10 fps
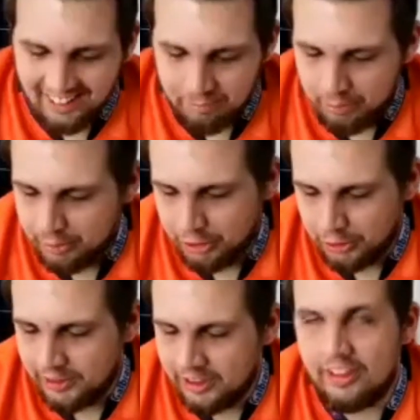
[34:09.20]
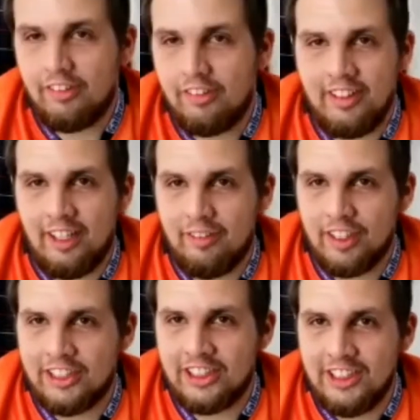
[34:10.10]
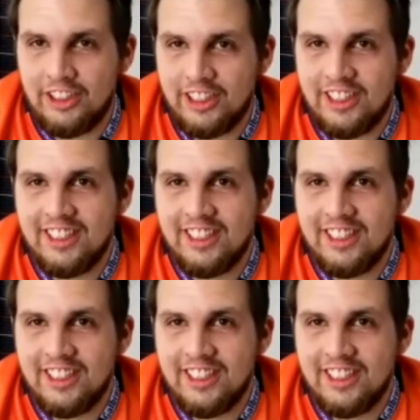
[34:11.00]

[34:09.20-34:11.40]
For sure. Never gets it easy.